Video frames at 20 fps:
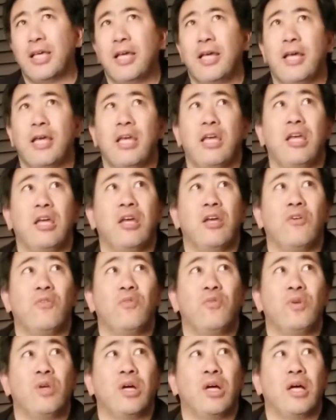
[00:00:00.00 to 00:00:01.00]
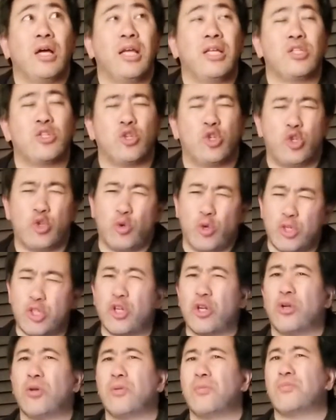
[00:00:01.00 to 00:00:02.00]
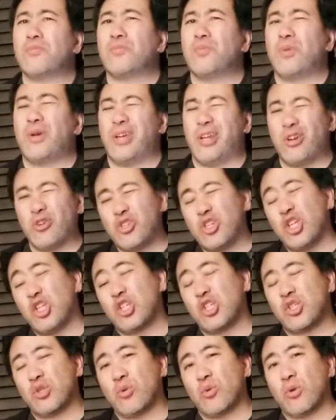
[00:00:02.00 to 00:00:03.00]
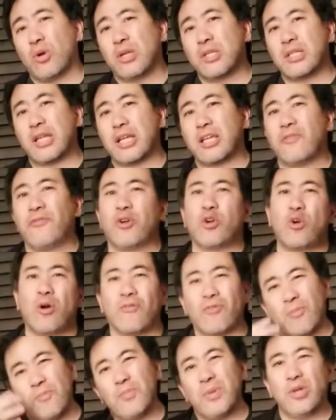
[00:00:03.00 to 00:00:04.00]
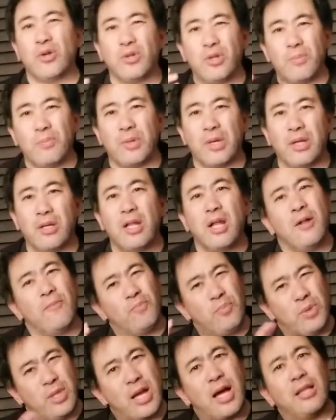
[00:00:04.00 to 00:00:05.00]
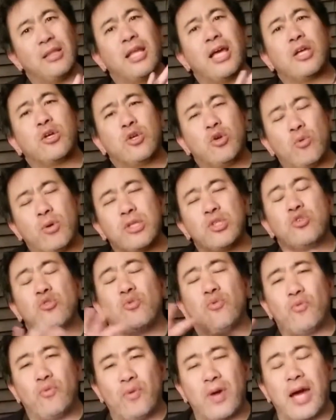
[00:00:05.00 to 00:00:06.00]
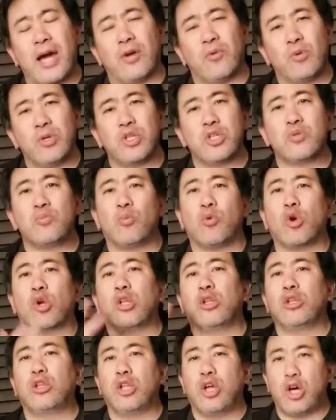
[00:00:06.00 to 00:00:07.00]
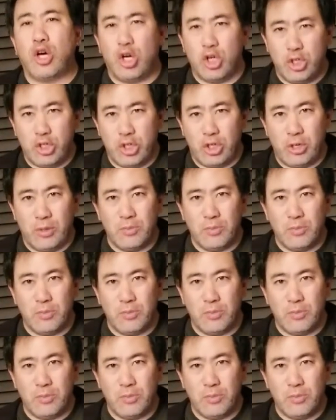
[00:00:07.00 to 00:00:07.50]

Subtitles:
if it's short-term energy stores, like if you're going from meal to meal, not like going to fat, which is more long-term.